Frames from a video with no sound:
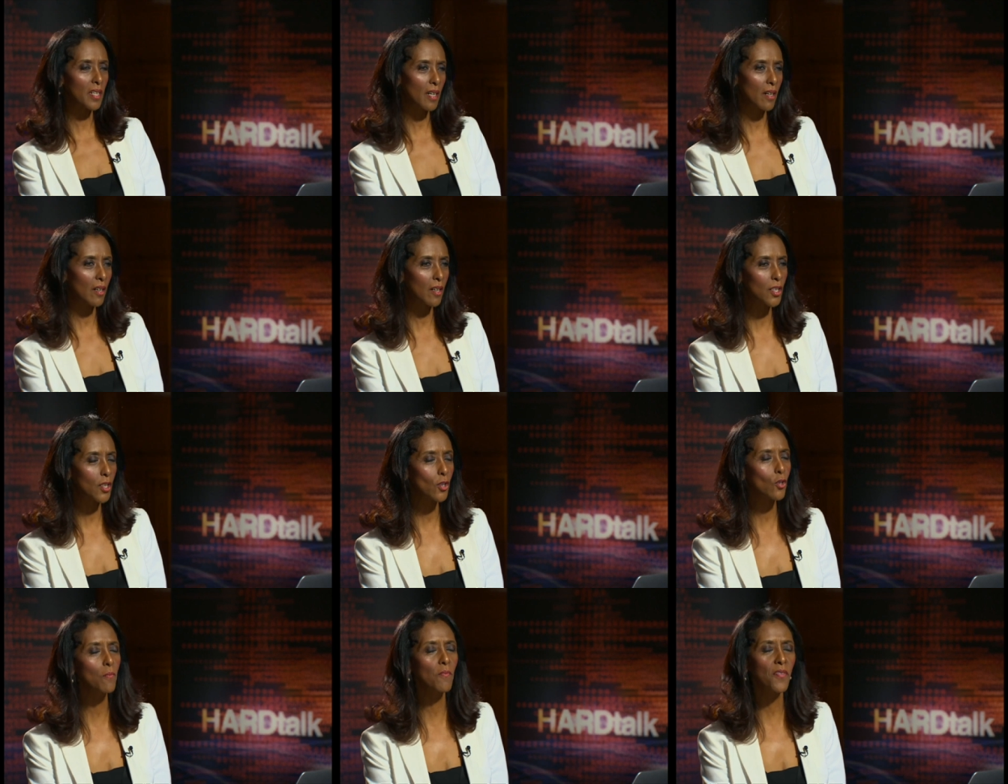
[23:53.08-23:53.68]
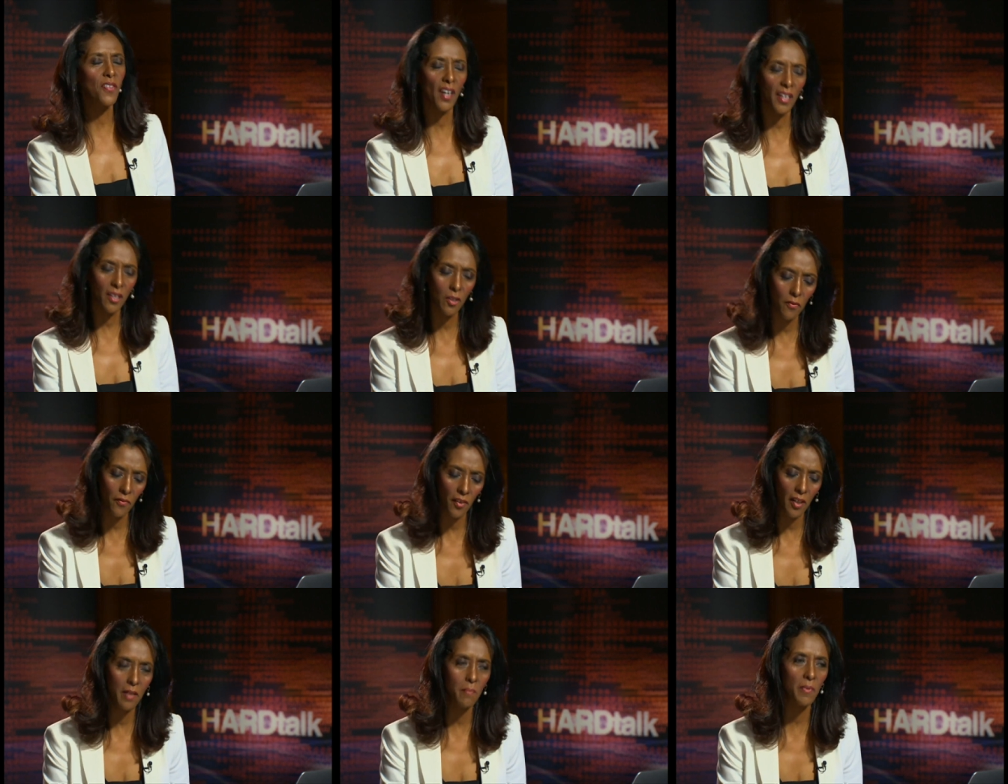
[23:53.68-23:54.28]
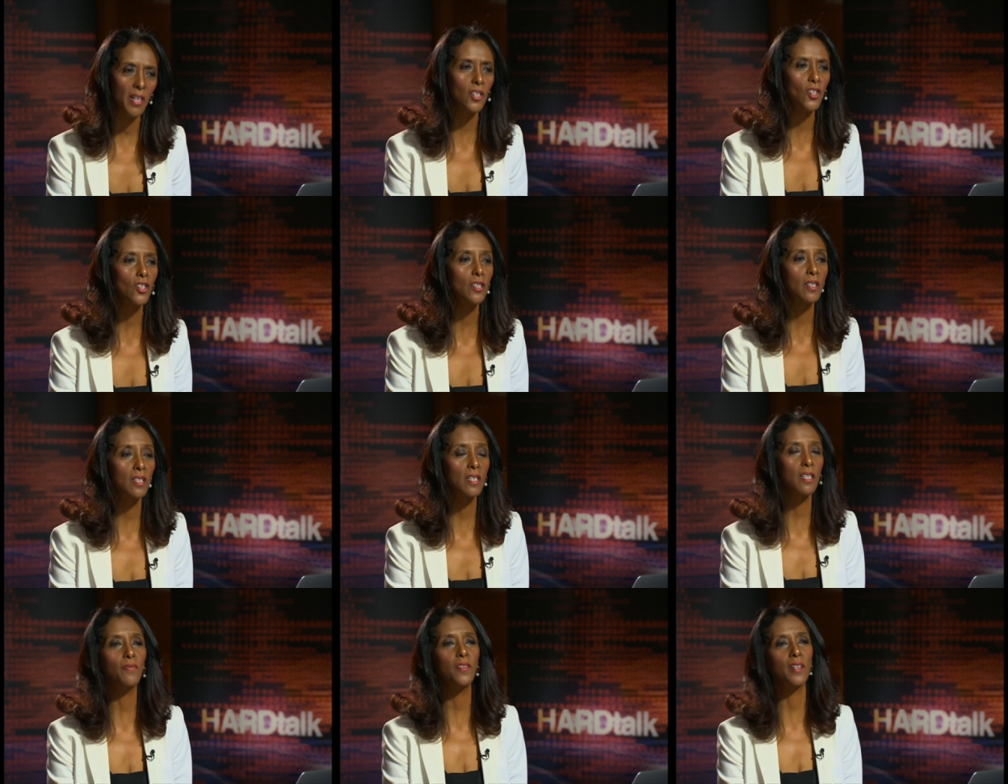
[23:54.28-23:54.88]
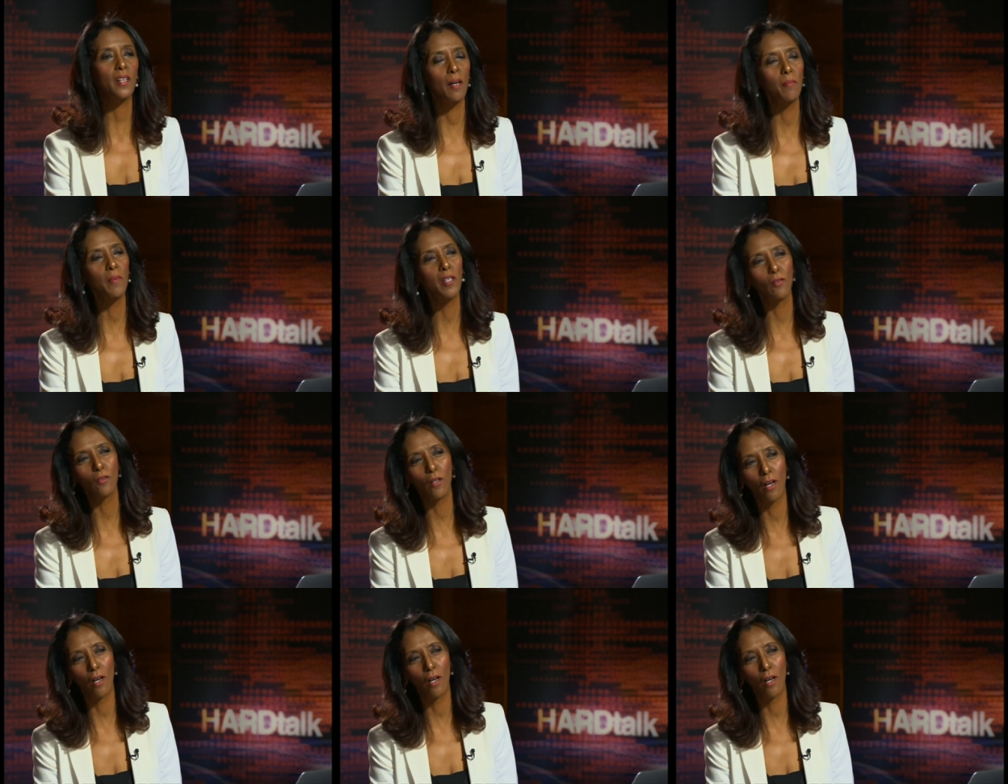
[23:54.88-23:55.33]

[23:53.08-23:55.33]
in Khartoum, thank you very much indeed for coming